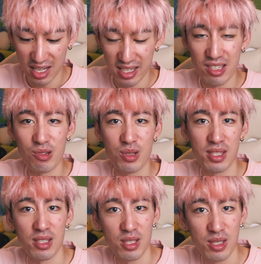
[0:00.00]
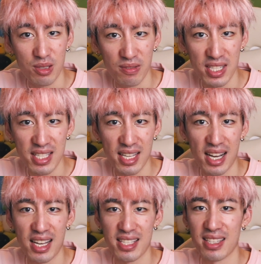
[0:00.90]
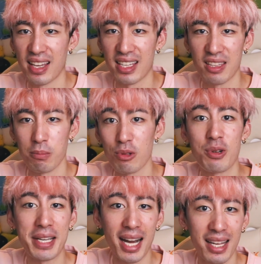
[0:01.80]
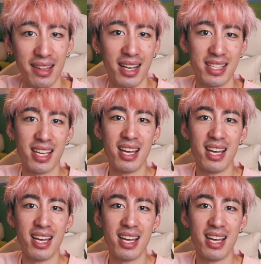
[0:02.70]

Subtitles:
use the serving size and like the brewing guidelines